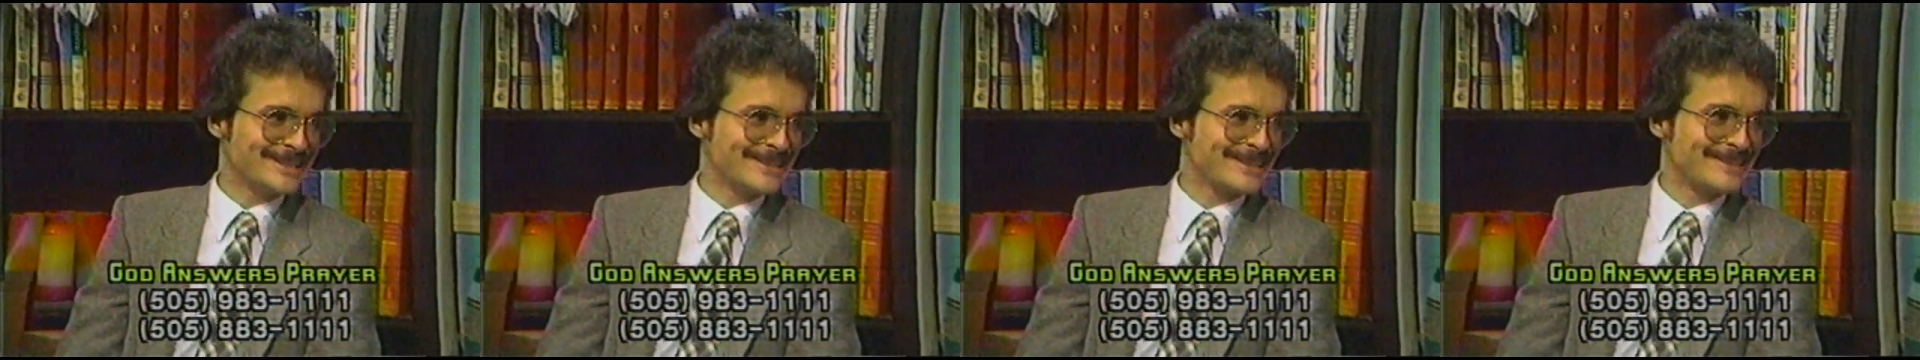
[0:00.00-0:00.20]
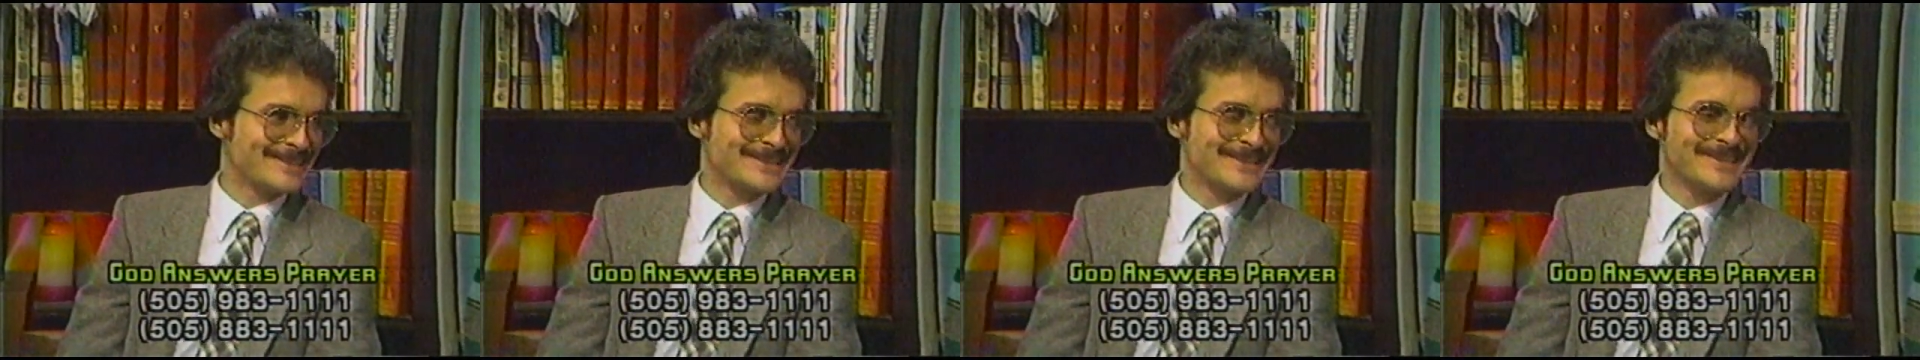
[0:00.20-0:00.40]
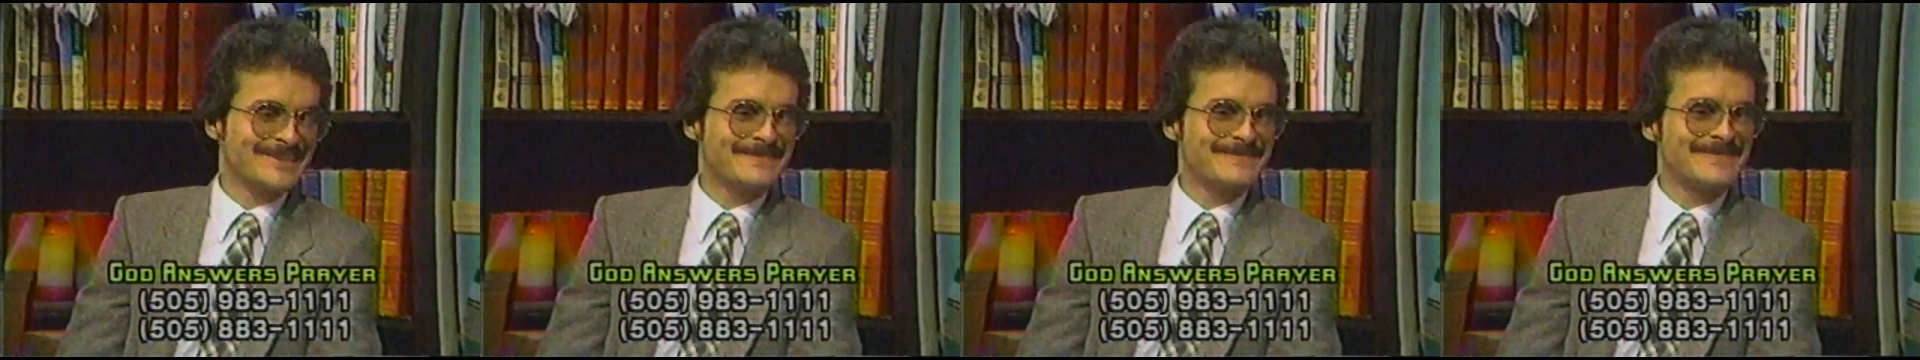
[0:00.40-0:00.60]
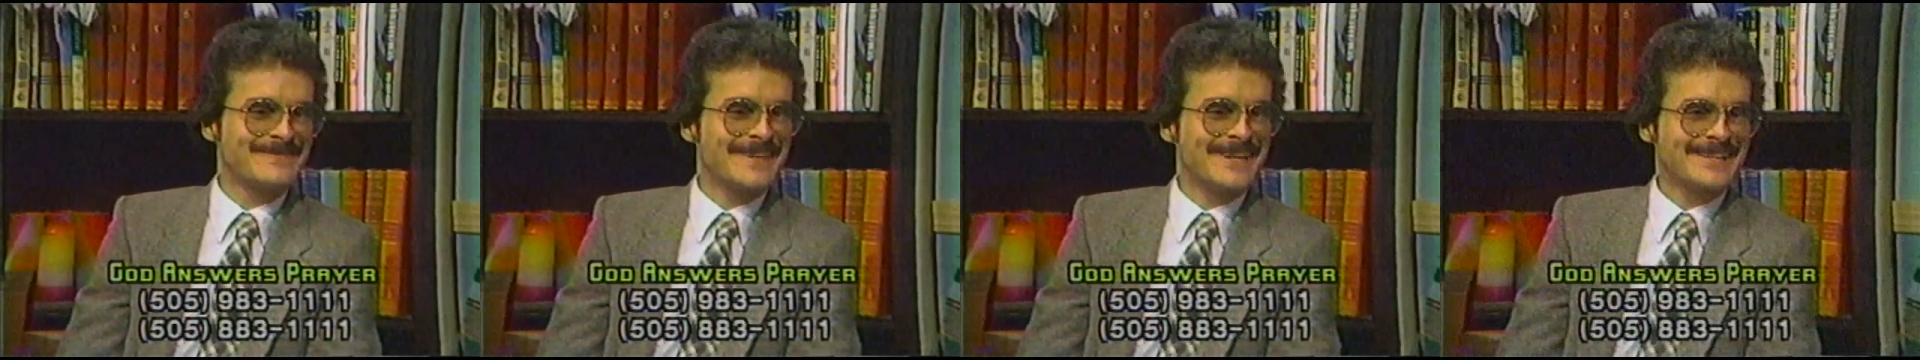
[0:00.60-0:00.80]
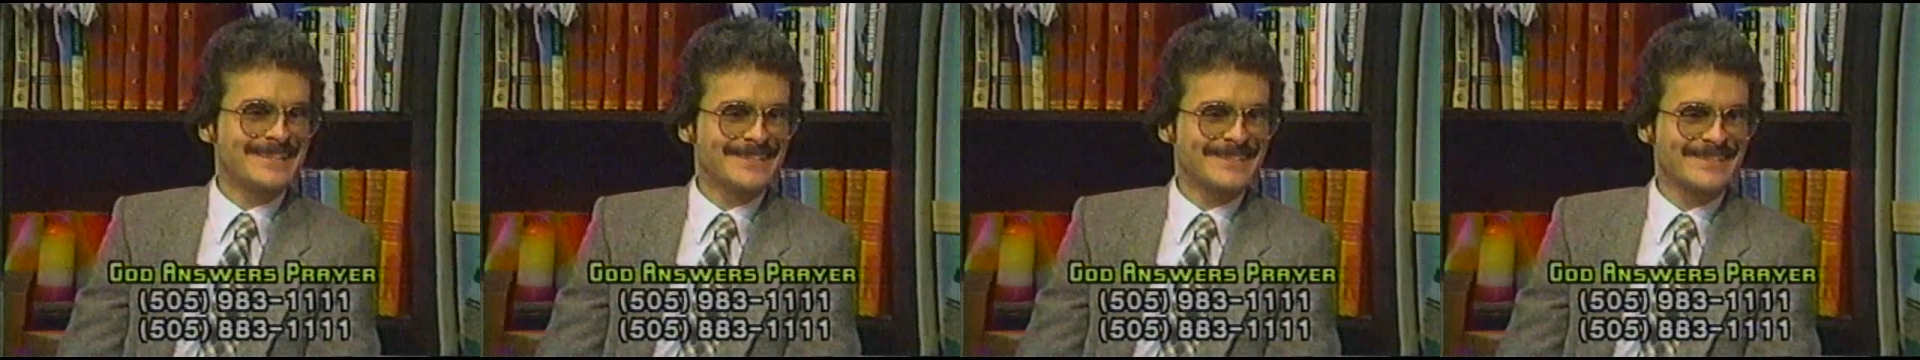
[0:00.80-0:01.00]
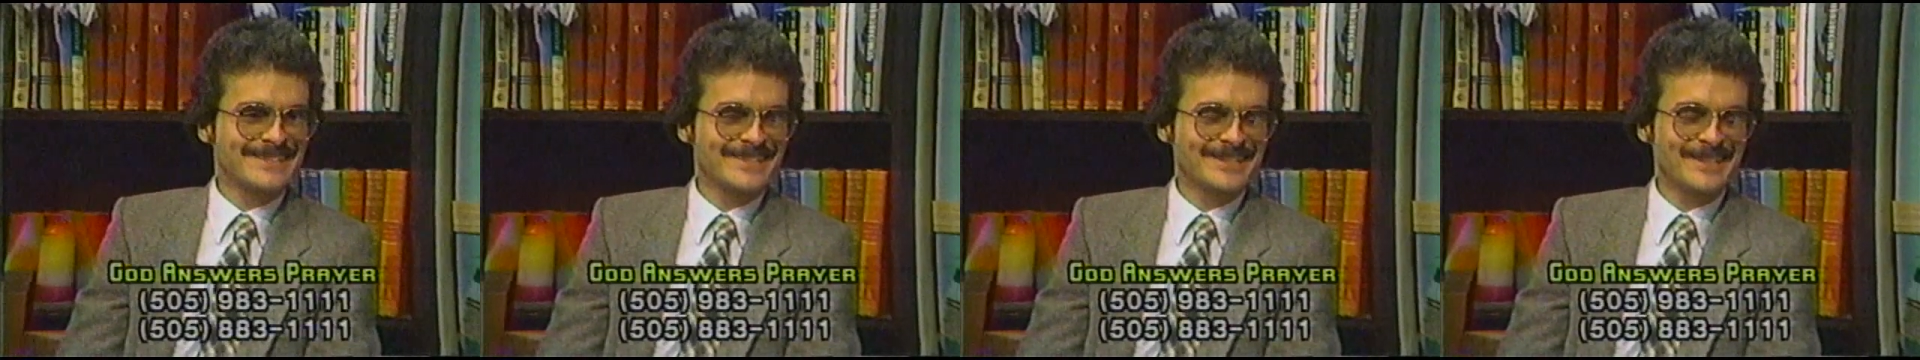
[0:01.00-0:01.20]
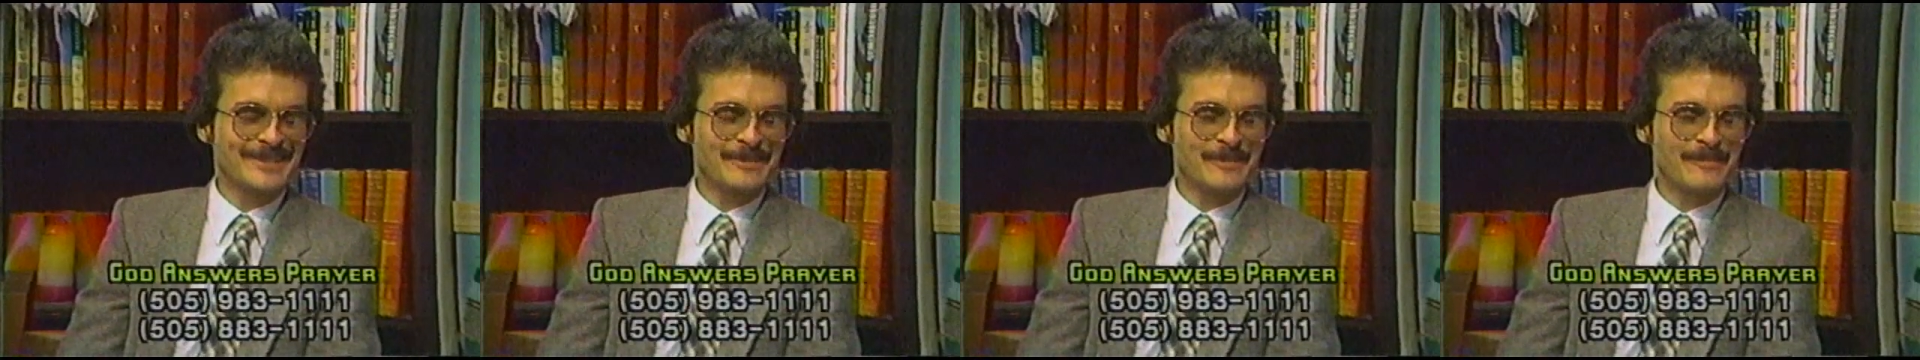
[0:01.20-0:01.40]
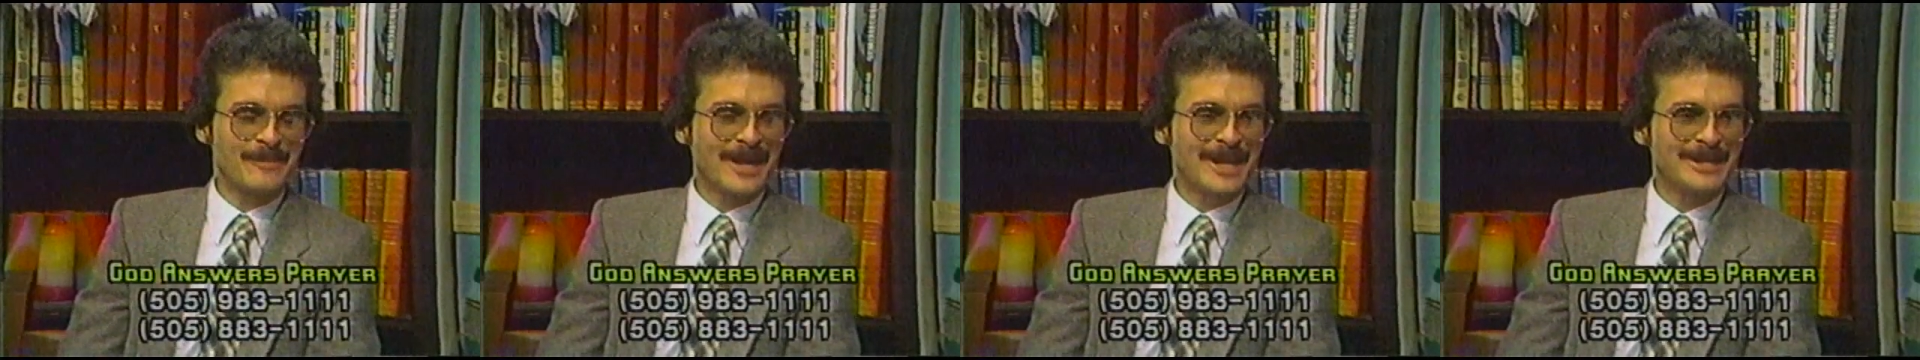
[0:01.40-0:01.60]
There's a, a
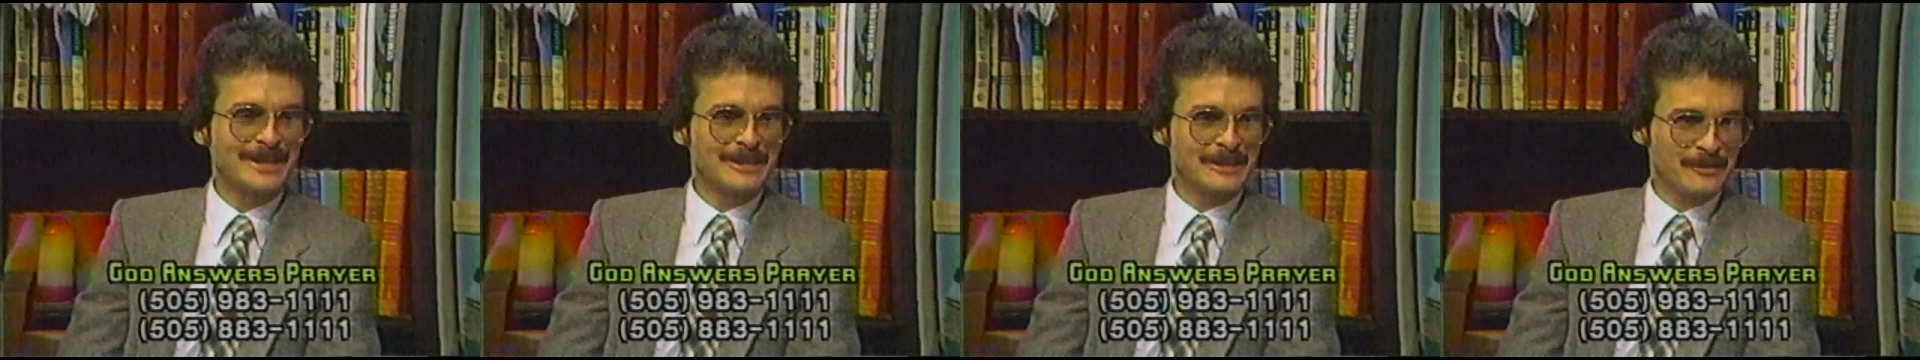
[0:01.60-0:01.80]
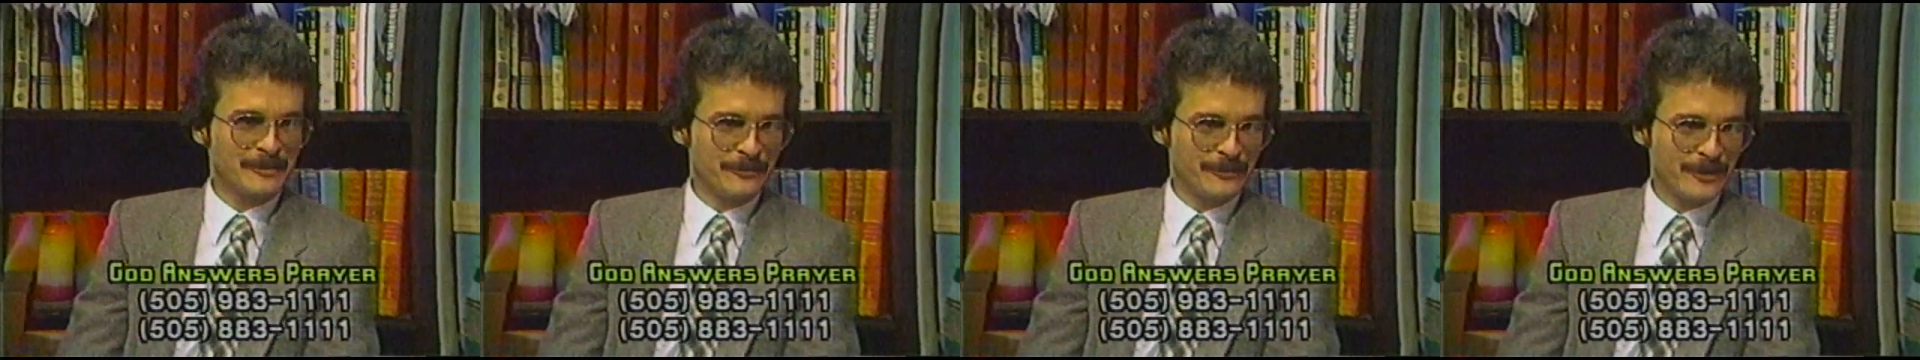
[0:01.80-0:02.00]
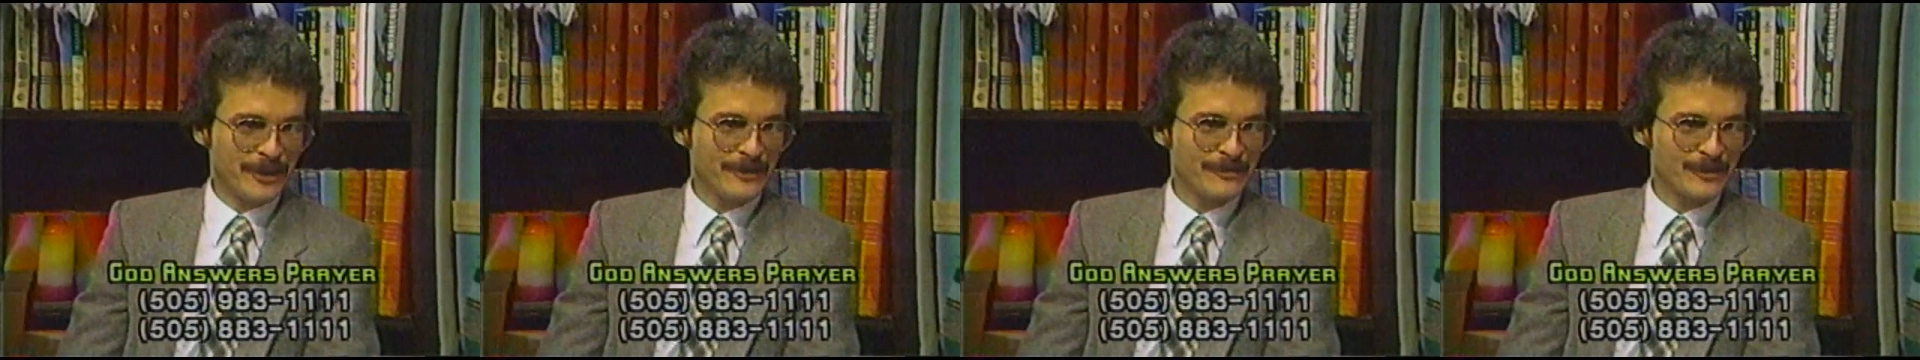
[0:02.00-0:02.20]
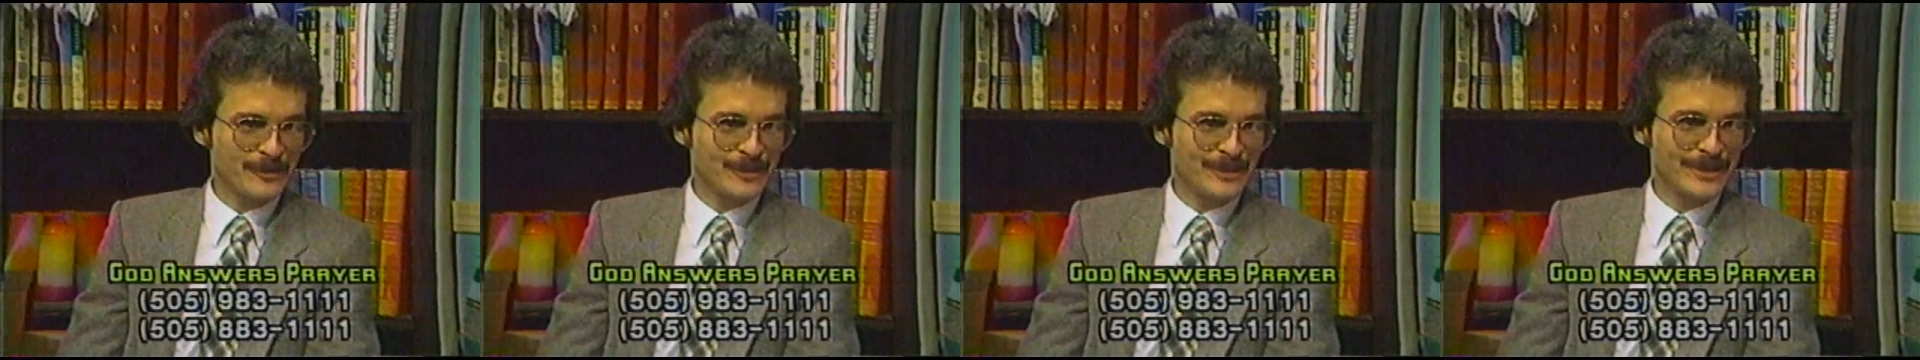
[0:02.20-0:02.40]
singer, Mylon Lefevre,